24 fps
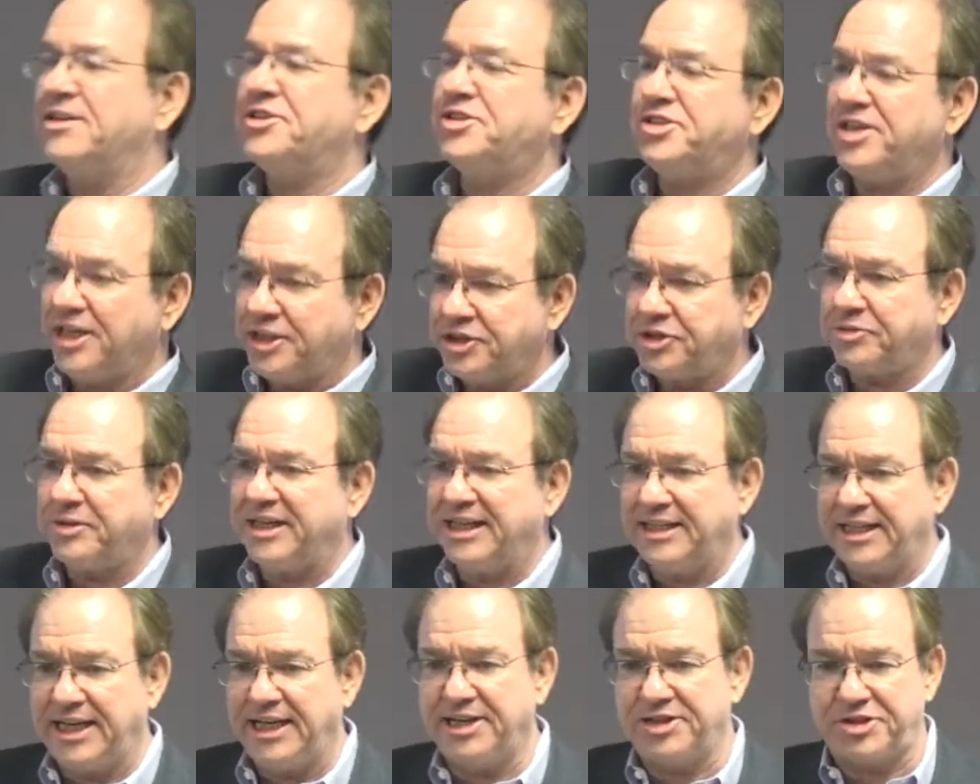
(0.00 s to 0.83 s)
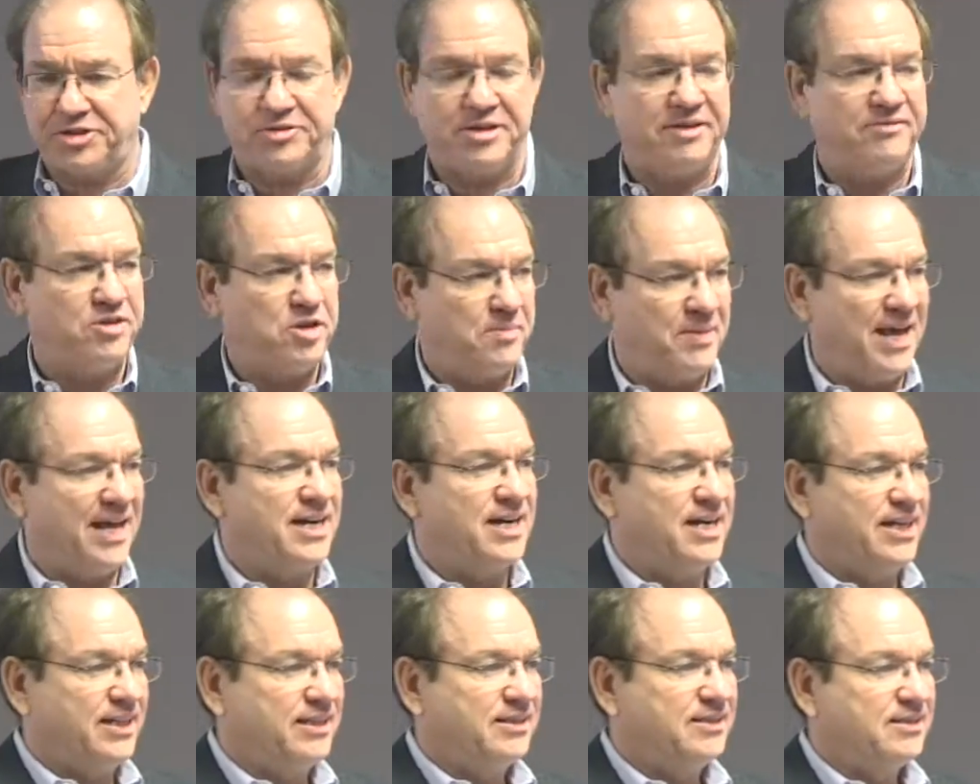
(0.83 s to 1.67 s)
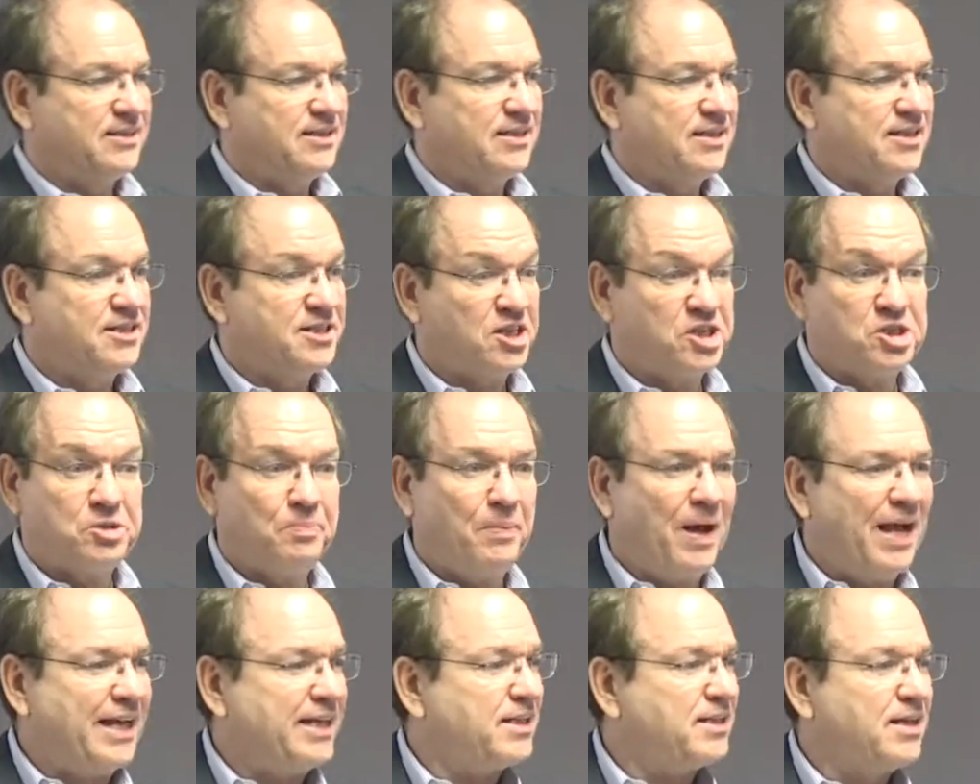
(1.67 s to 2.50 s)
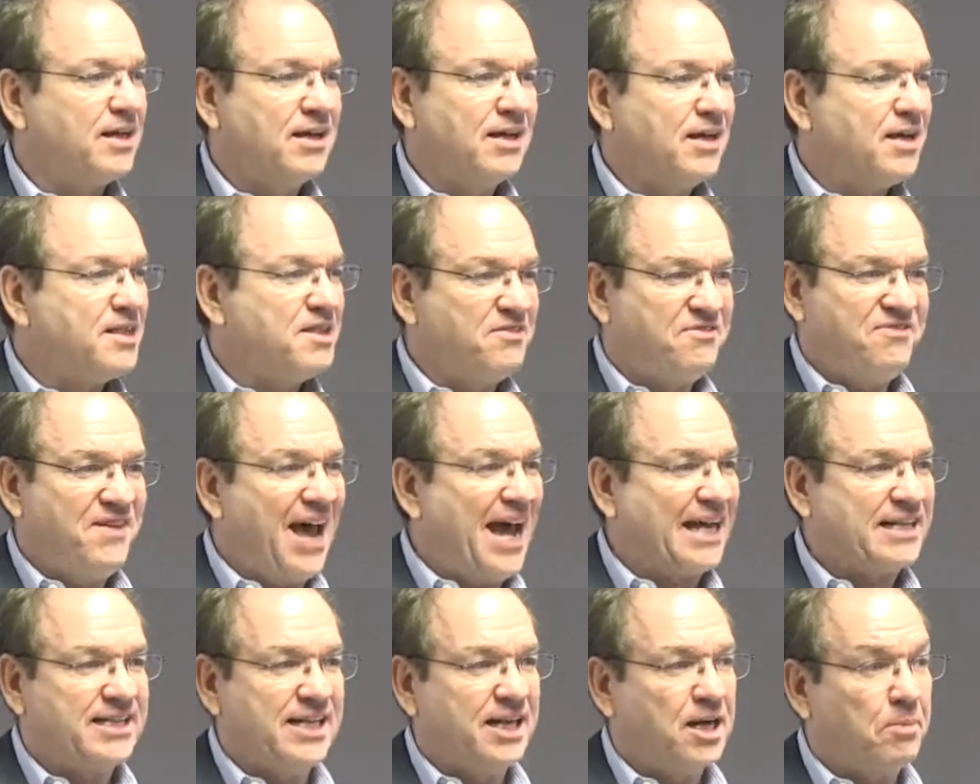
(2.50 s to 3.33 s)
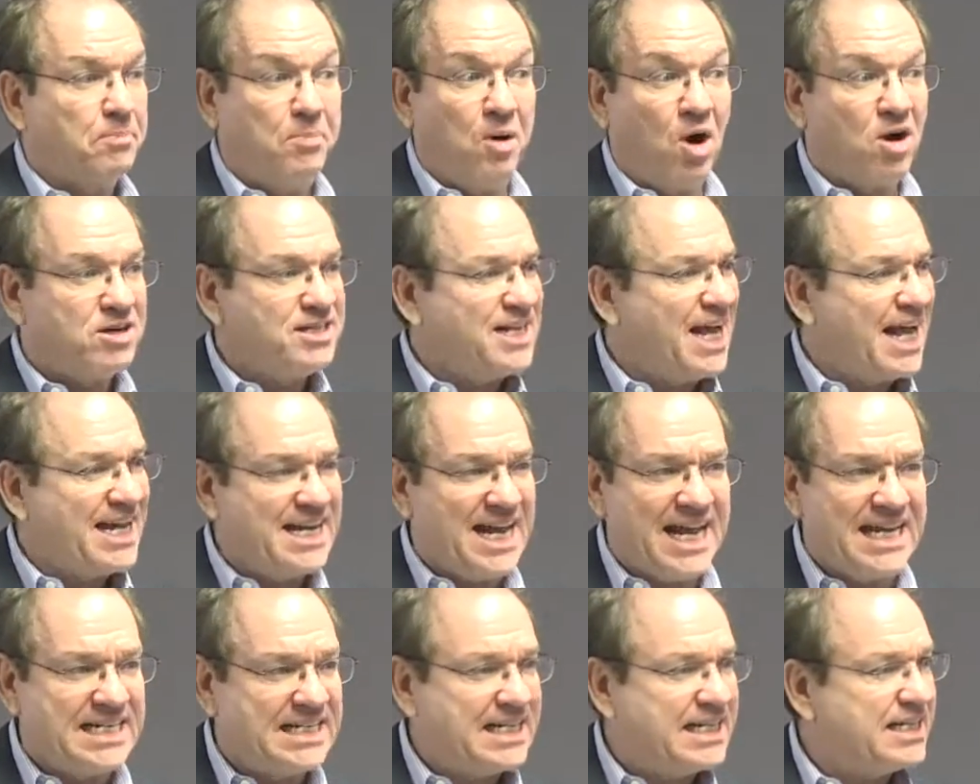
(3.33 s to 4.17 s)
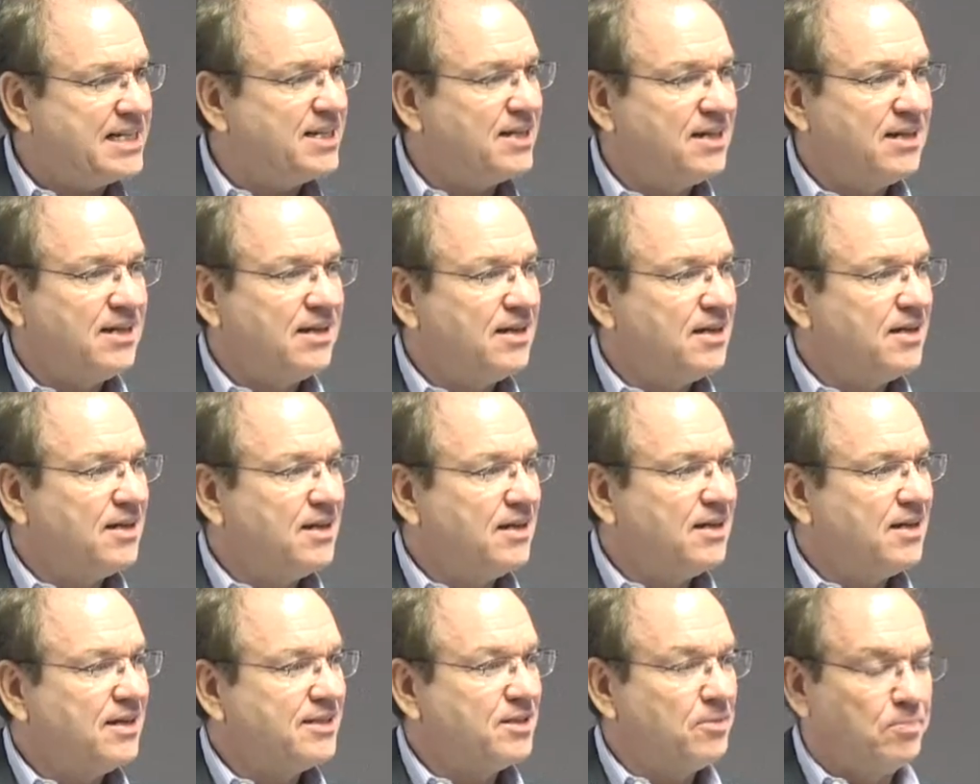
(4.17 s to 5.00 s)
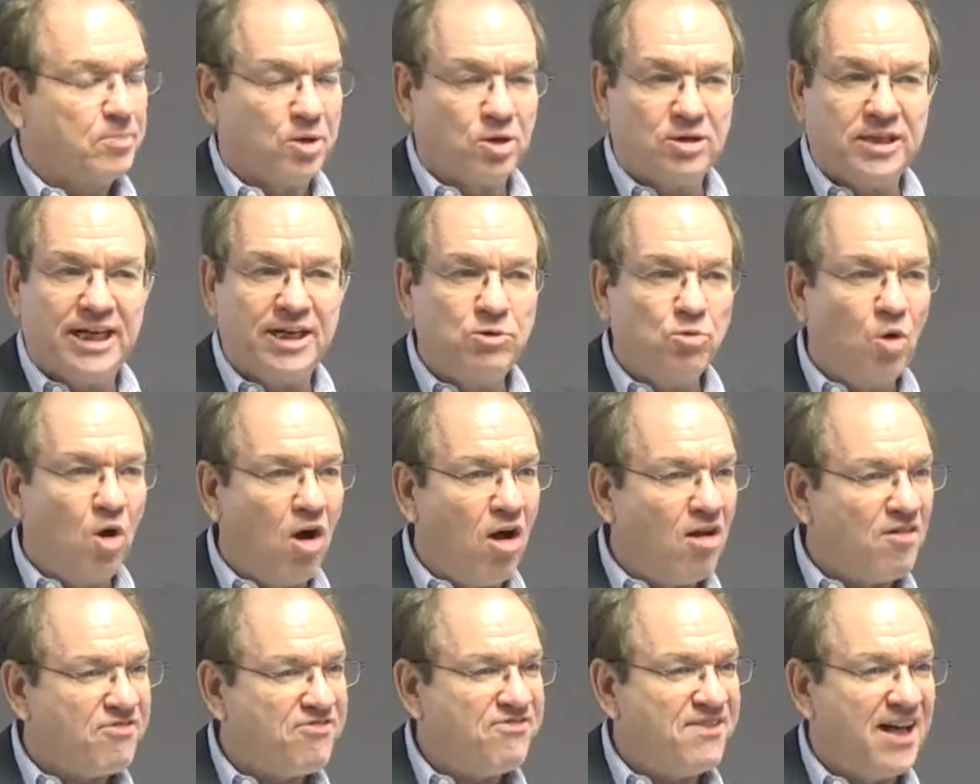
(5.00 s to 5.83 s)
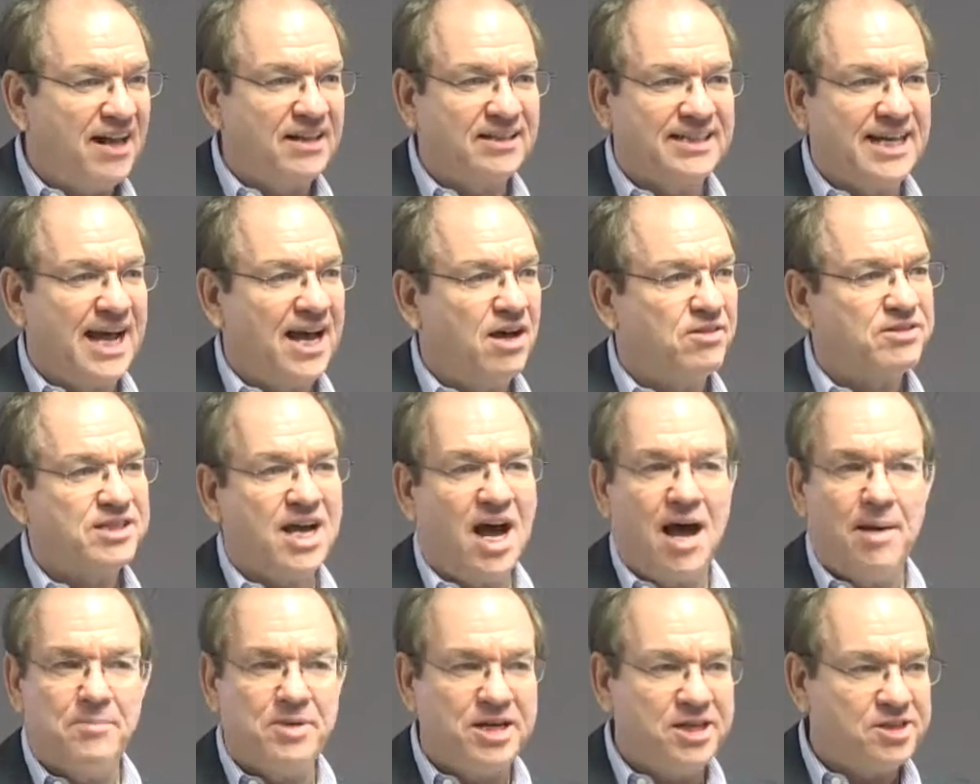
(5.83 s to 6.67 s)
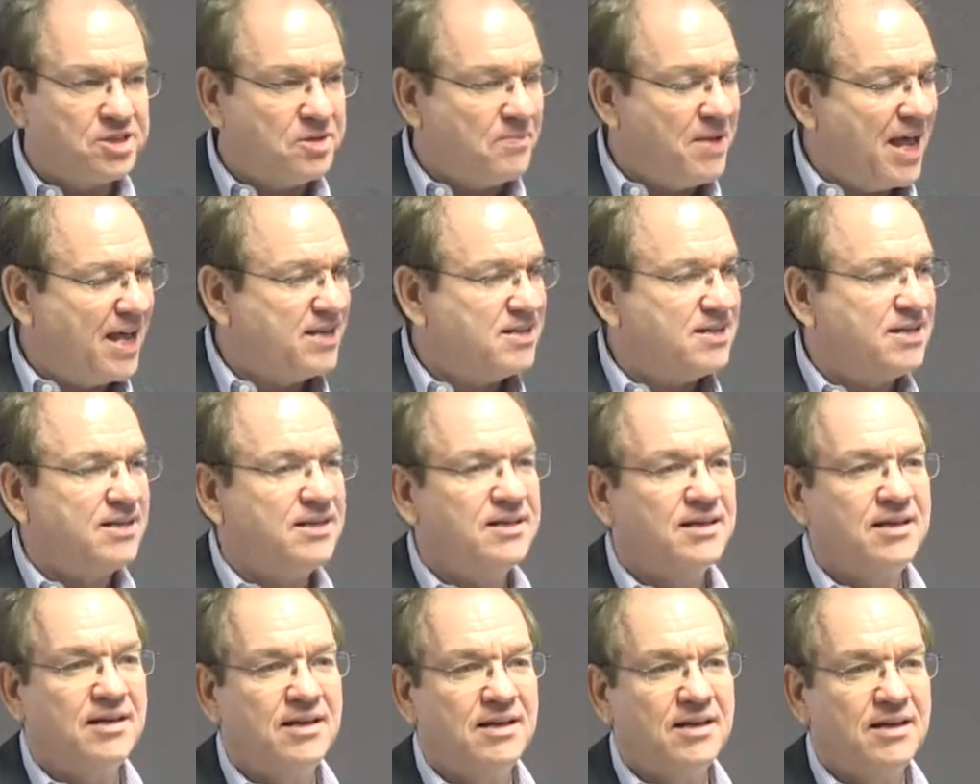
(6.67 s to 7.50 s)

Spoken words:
century in the history of humanity, despite the fact that apartheid ended, the Berlin Wall fell down, communism ended.